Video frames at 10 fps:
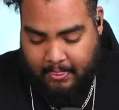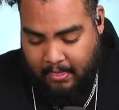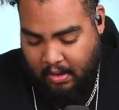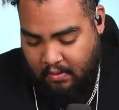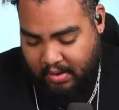
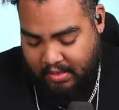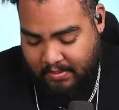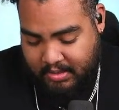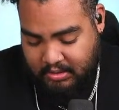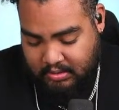All right, let
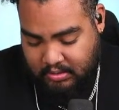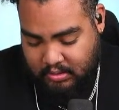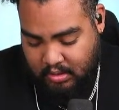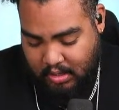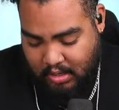me
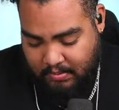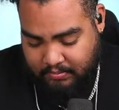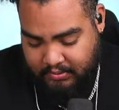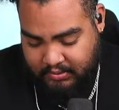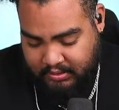
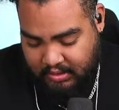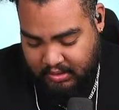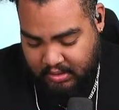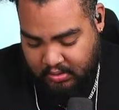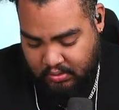
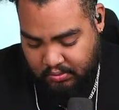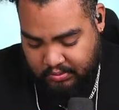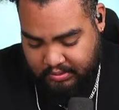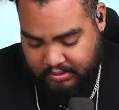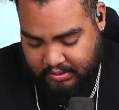see who
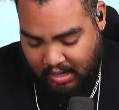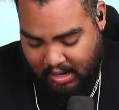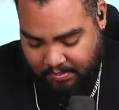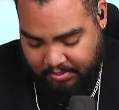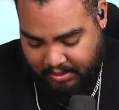is this
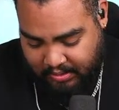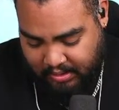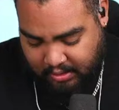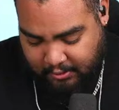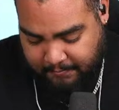comp pick
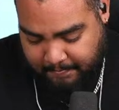here.